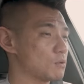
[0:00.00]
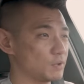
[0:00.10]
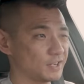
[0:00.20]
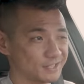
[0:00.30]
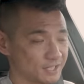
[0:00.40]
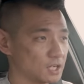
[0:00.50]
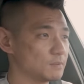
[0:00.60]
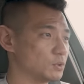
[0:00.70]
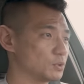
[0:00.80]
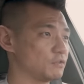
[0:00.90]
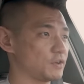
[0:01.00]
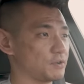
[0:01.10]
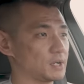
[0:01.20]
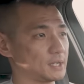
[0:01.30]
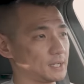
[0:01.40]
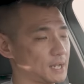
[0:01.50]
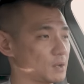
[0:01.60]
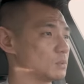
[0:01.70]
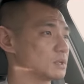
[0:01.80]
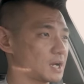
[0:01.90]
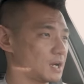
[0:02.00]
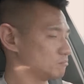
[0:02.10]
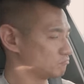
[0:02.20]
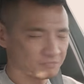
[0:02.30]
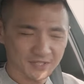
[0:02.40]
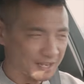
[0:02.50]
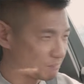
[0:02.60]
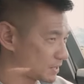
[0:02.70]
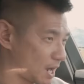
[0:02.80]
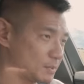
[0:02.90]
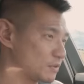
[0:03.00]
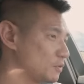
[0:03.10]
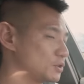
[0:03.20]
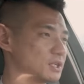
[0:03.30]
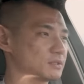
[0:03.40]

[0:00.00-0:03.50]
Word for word: range single motor variant that will come sometime in the future,